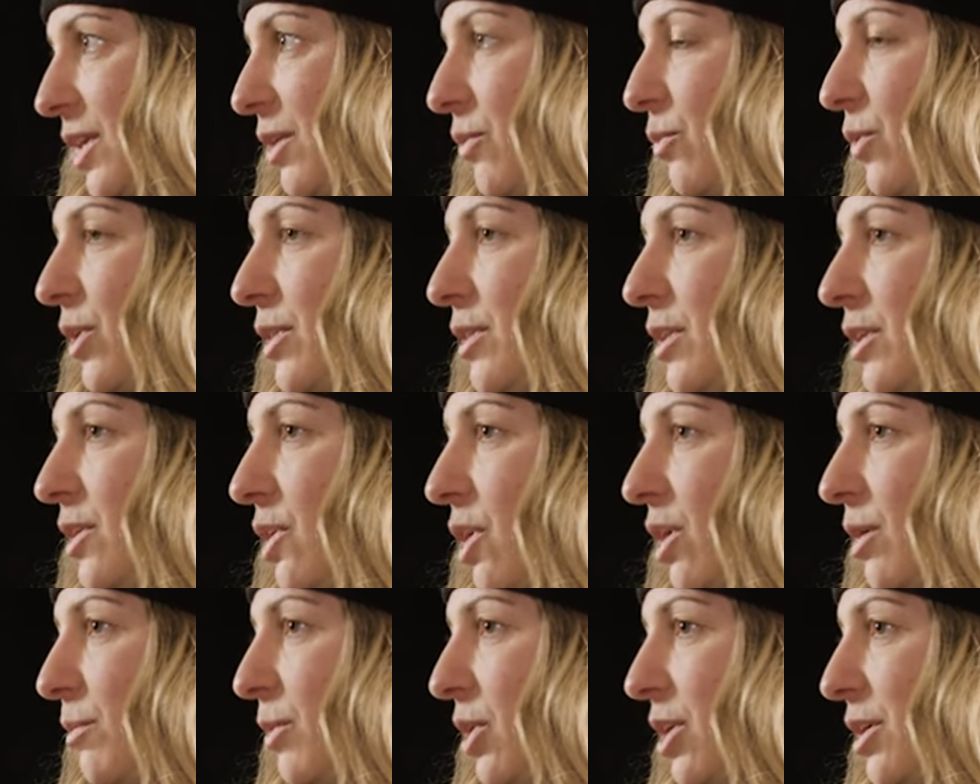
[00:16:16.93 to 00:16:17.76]
And what the
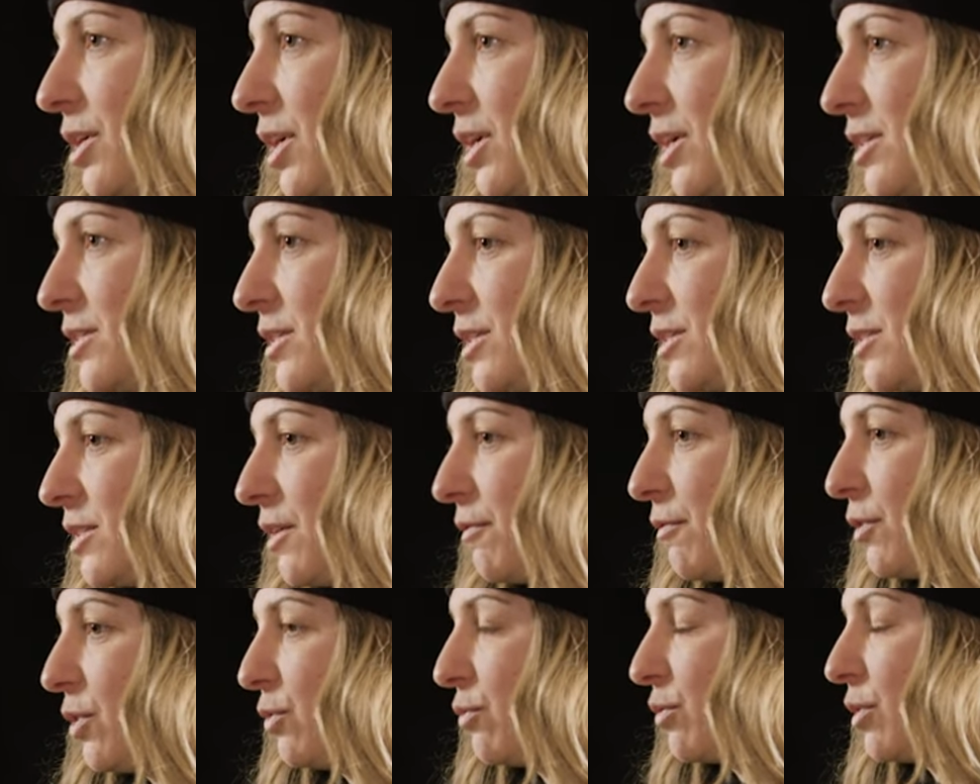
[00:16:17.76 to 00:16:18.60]
Gnar Bar does is
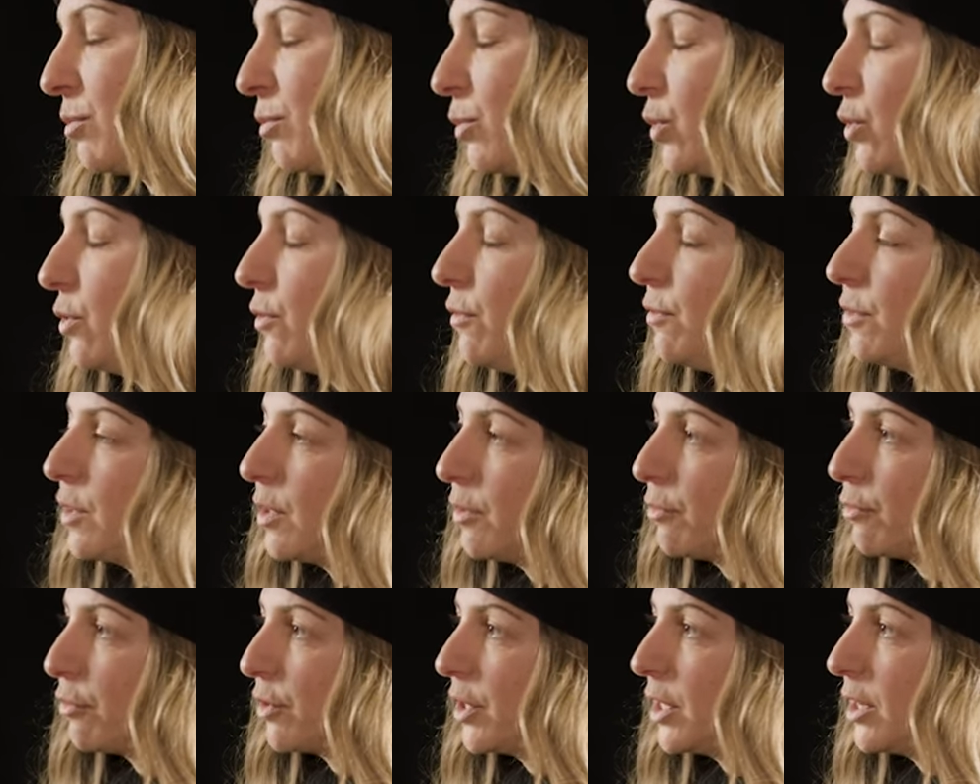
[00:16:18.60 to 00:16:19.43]
if you remove the
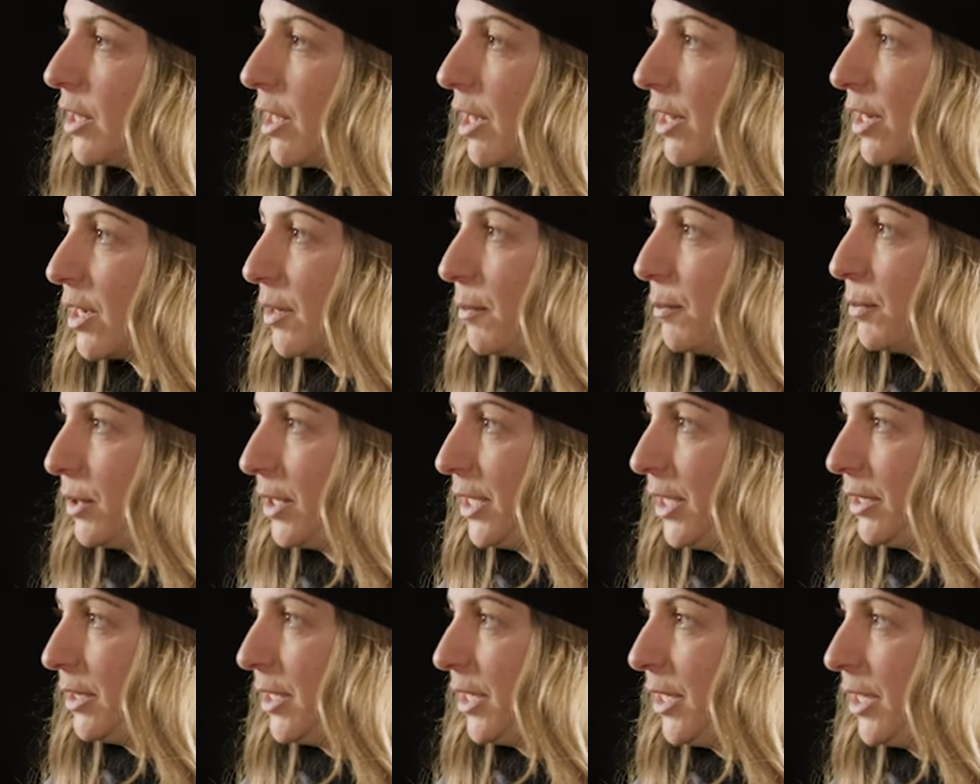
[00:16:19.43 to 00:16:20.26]
free lock
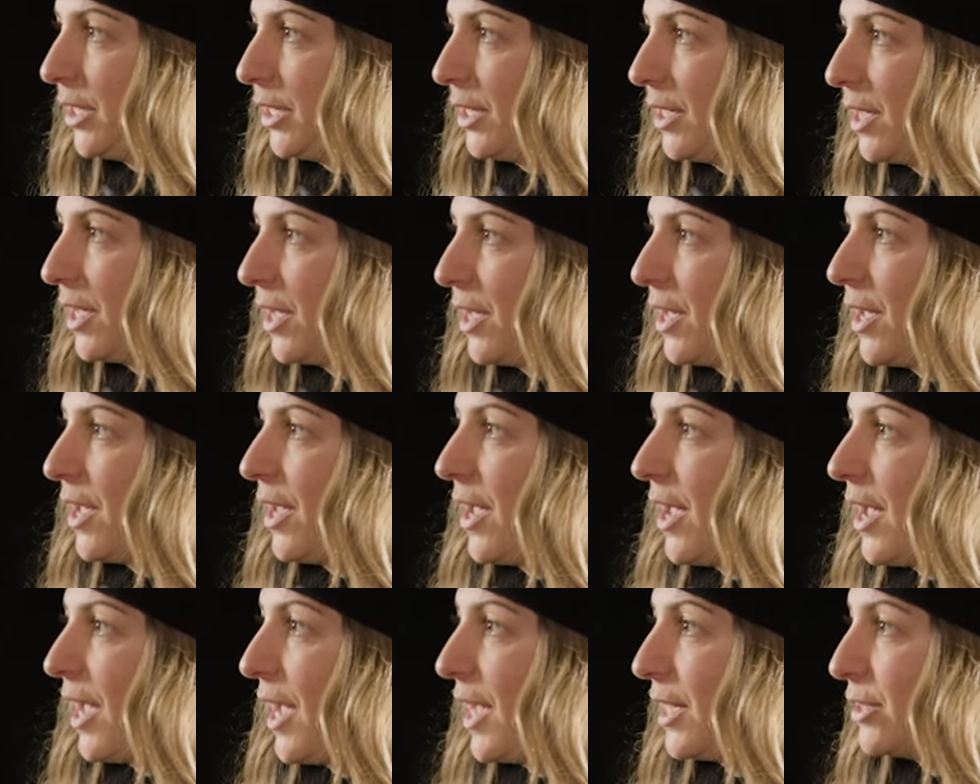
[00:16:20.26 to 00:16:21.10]
completely
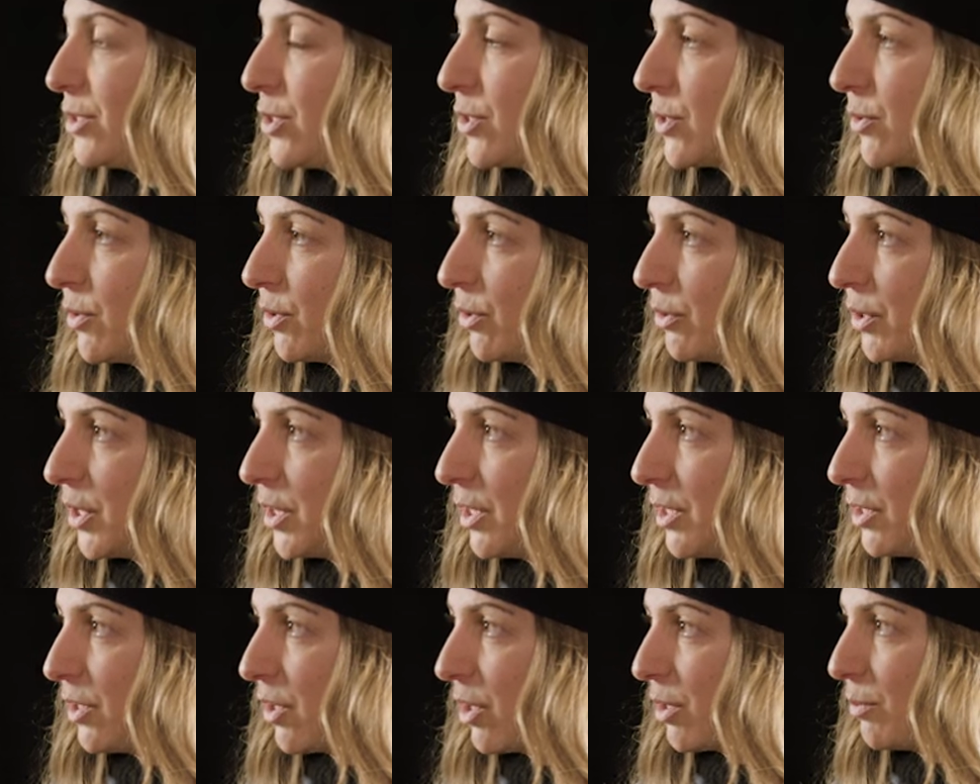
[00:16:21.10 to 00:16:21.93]
and screw in
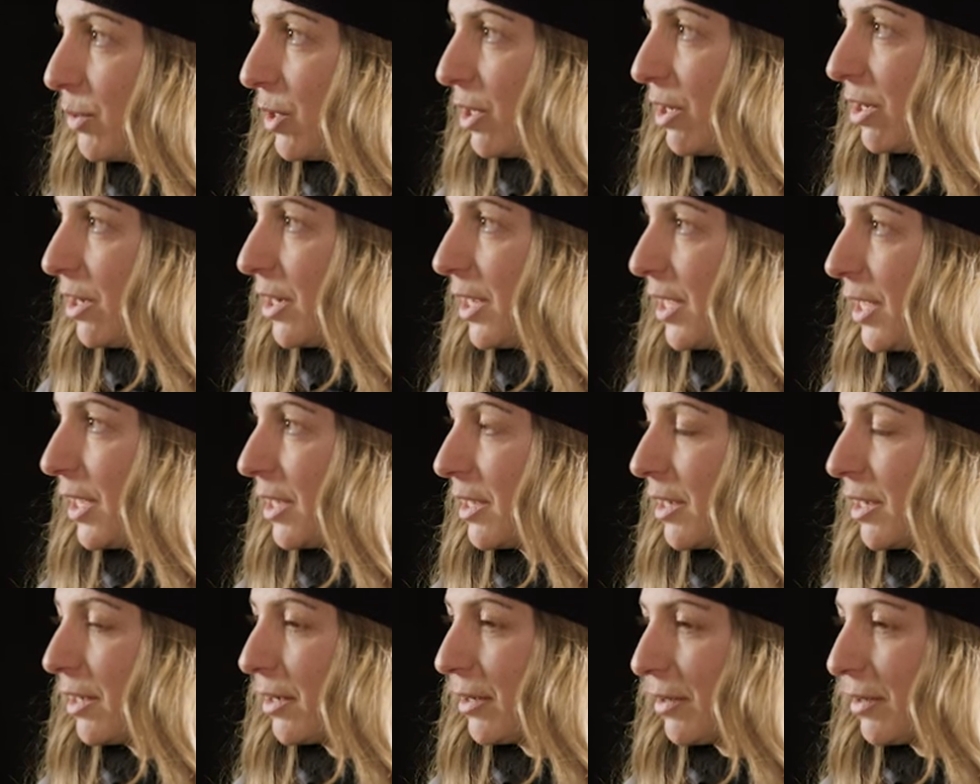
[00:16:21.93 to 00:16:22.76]
the Gnar Bar, it